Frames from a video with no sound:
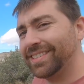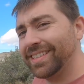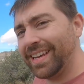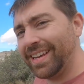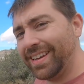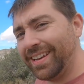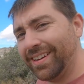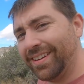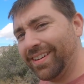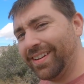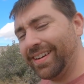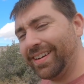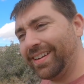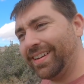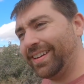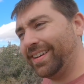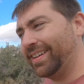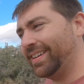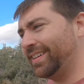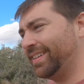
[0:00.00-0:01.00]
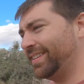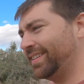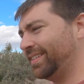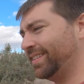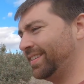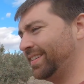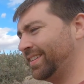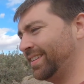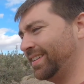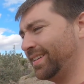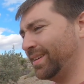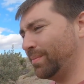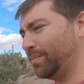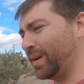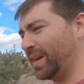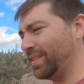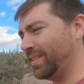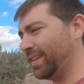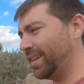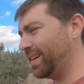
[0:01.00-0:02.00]
stayed here and uh,
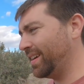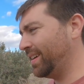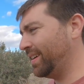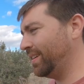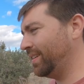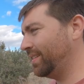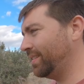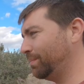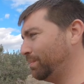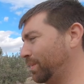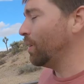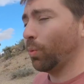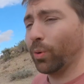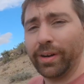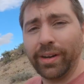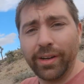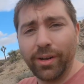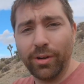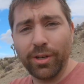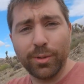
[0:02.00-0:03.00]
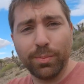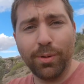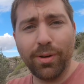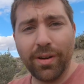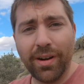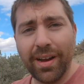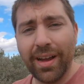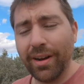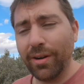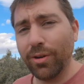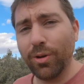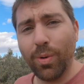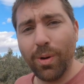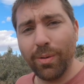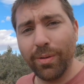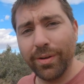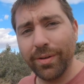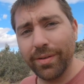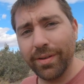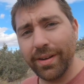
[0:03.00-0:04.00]
paid the guy. We're gonna go explore. I don't know
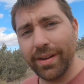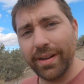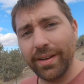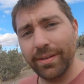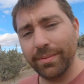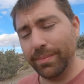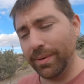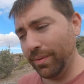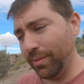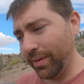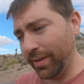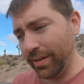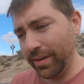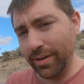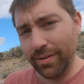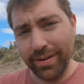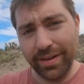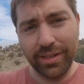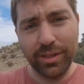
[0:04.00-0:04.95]
what we're doing today, but we're gonna go